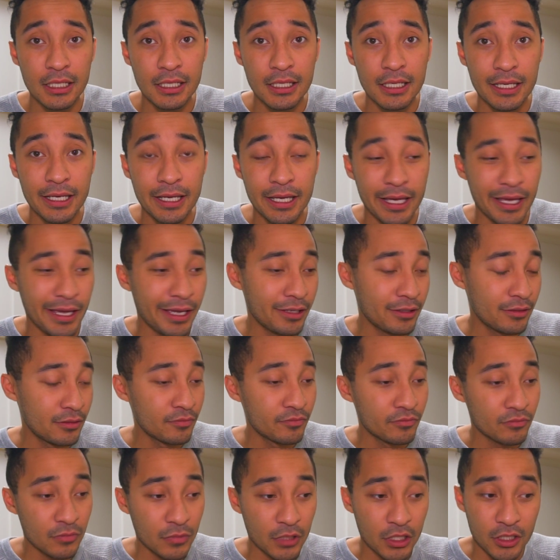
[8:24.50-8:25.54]
And
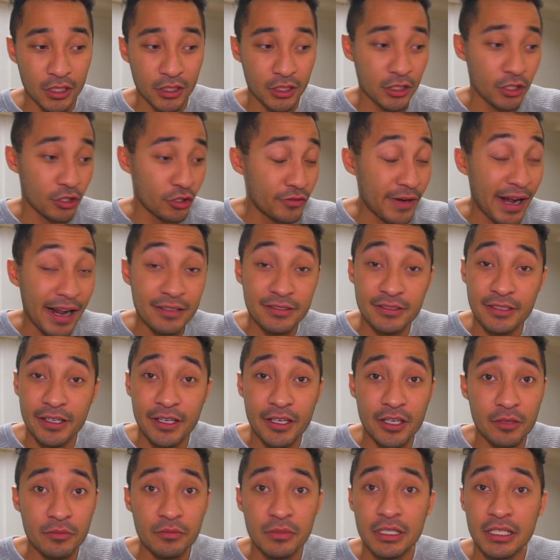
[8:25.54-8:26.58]
congrats to
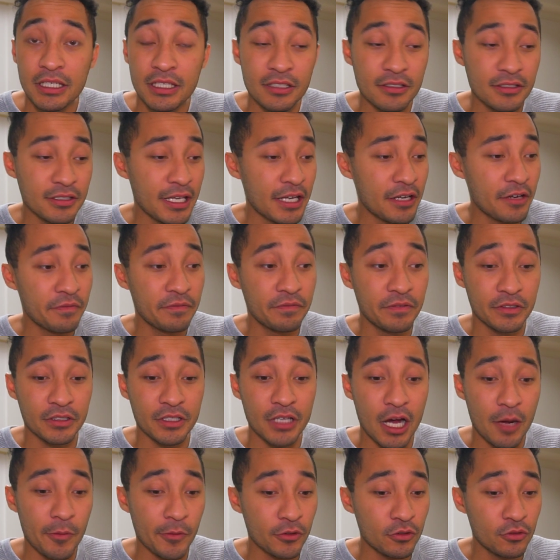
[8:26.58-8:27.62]
him. He just had a
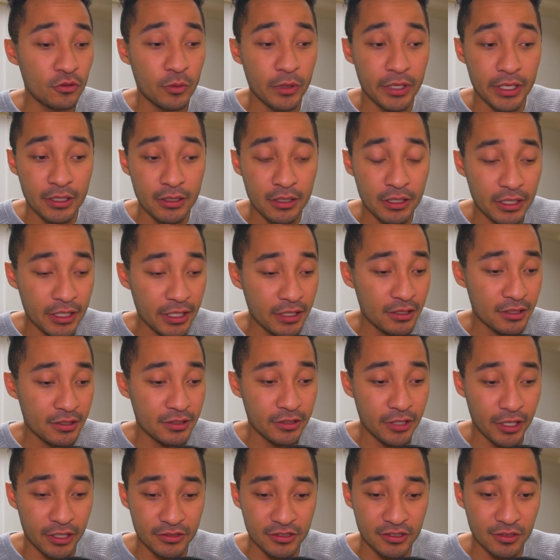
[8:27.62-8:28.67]
phenomenal win against
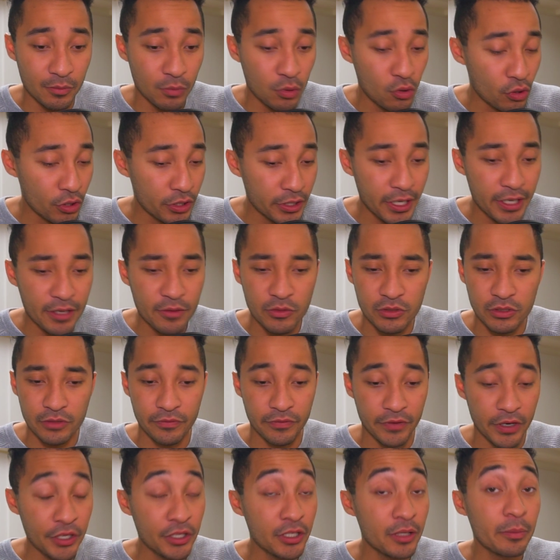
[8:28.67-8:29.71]
Dustin Poirier. It was a
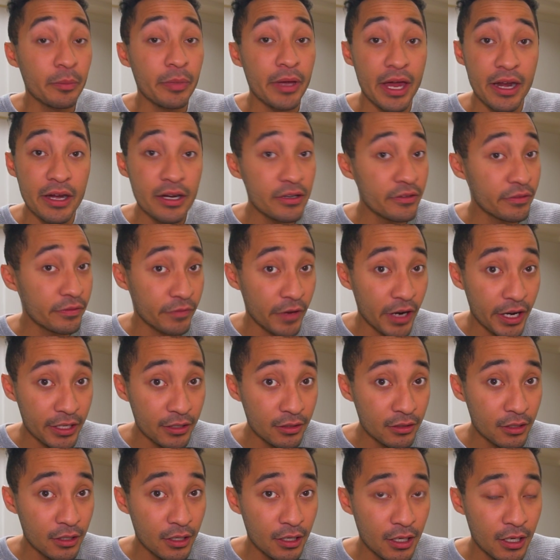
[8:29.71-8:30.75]
very competitive fight.
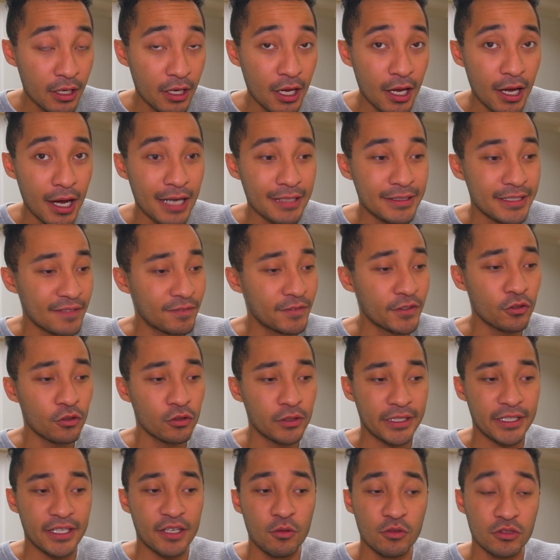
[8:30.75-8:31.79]
I definitely don't
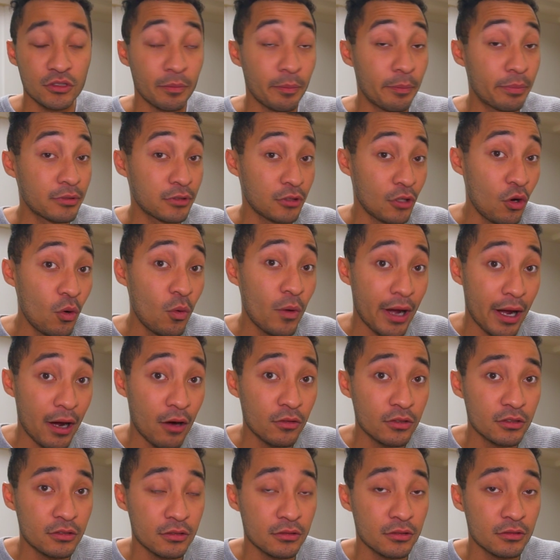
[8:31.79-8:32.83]
think it was a
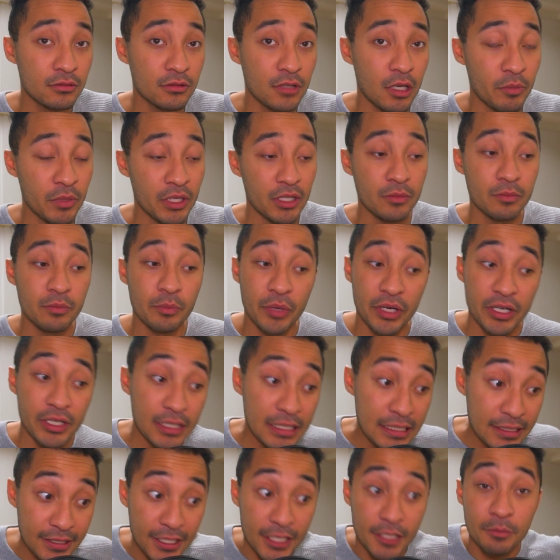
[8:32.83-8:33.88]
blowout. But he
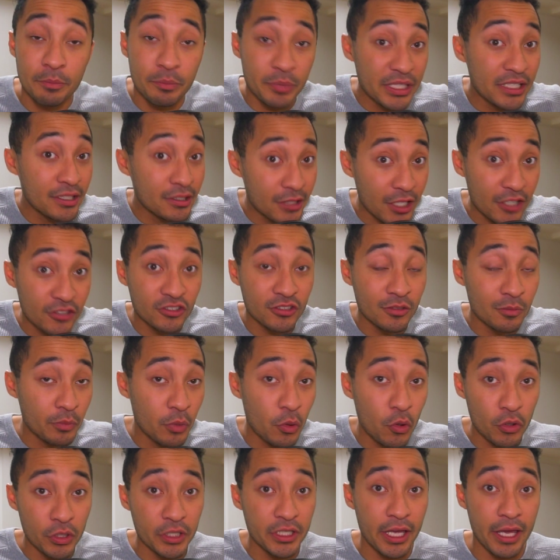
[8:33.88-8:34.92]
did beat Dustin
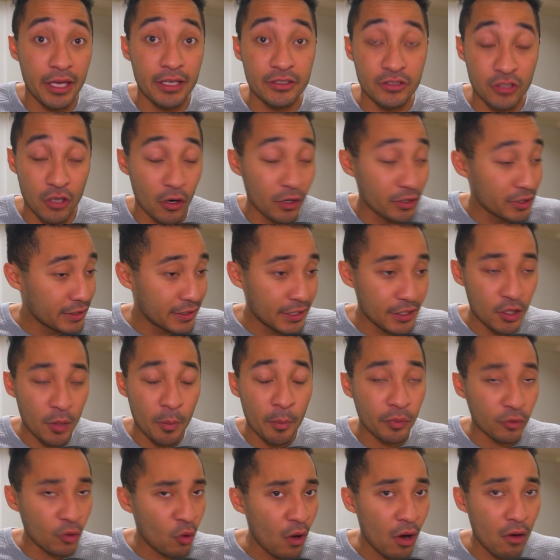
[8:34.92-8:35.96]
Poirier. It's hard to get a
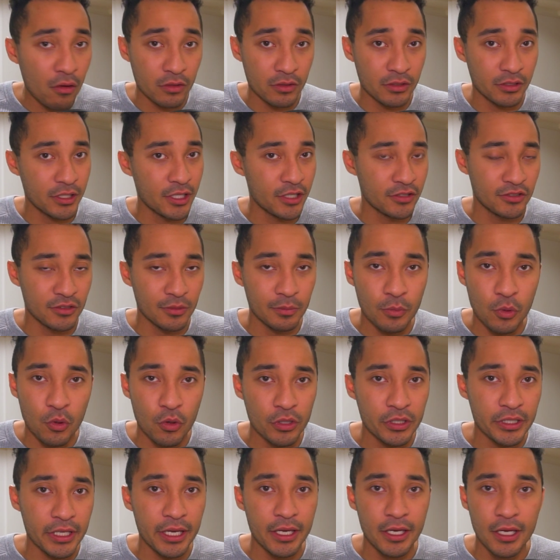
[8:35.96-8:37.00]
blowout on Dustin
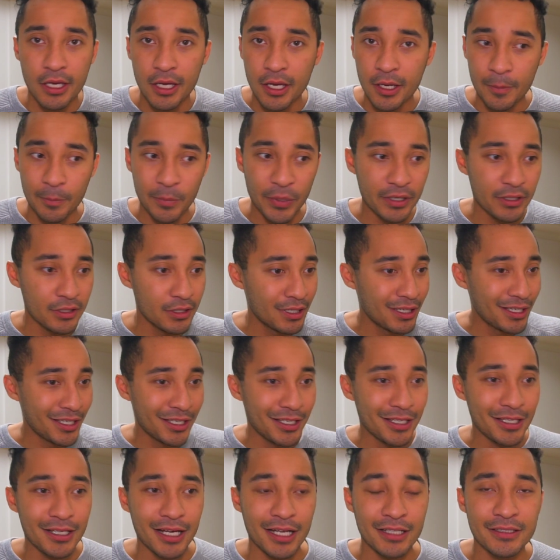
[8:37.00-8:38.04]
Poirier. But he
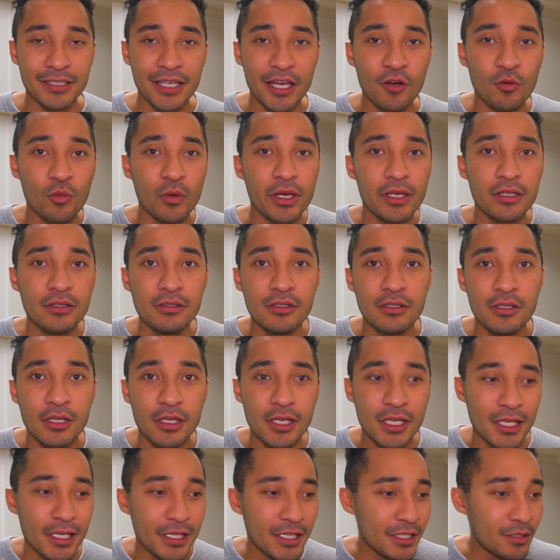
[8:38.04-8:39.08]
got that win.
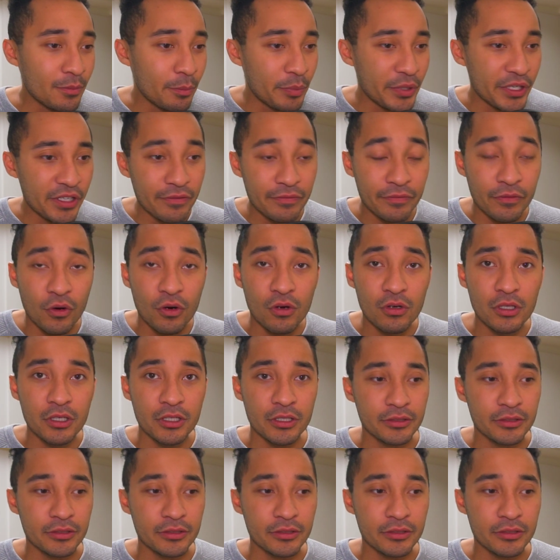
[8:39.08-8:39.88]
He beat Volk.